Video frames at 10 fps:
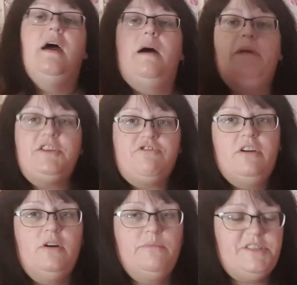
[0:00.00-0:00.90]
I might
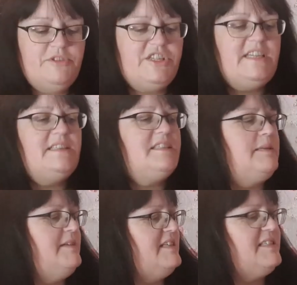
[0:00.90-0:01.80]
try it on with some jeans in
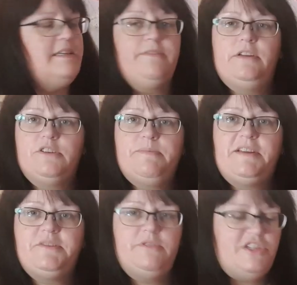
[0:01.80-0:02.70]
a minute and see if it looks
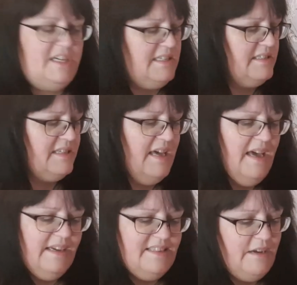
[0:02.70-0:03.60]
better with jeans,
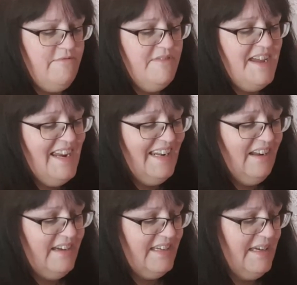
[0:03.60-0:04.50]
because I really
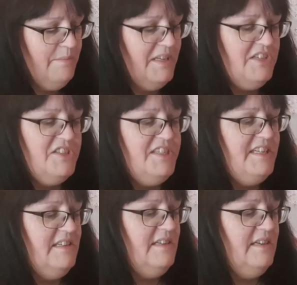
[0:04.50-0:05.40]
like it, but it just
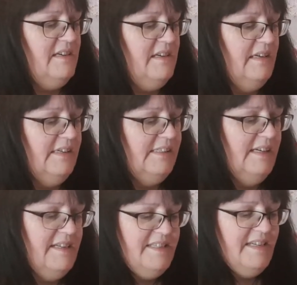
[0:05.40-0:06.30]
didn't
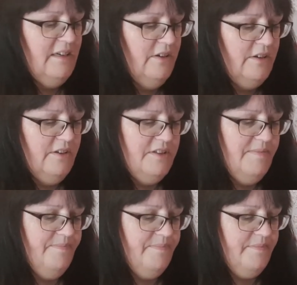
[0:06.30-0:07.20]
look good.
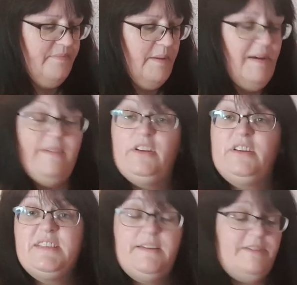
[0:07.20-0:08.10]
I might have a
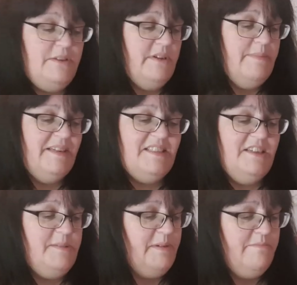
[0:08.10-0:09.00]
see if they do it in a bigger
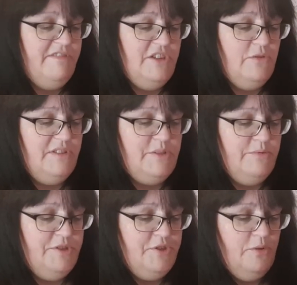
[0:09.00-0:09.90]
size, but I'm pretty sure this
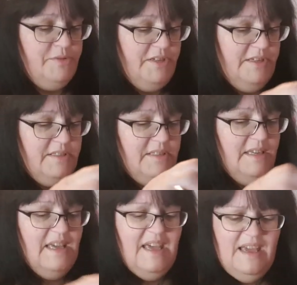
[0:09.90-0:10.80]
was the top size.
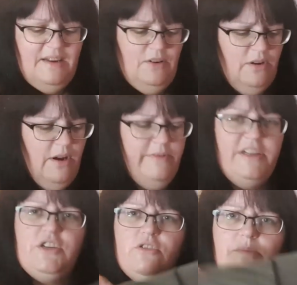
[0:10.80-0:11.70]
Not
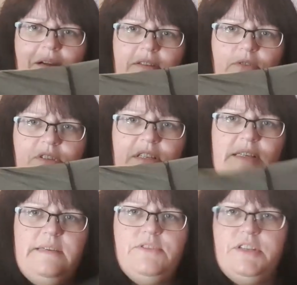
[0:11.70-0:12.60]
overly sure about those
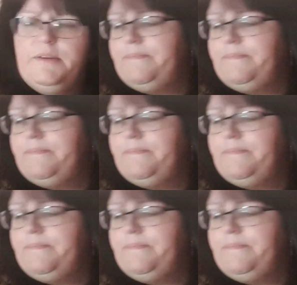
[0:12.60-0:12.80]
sleeves though.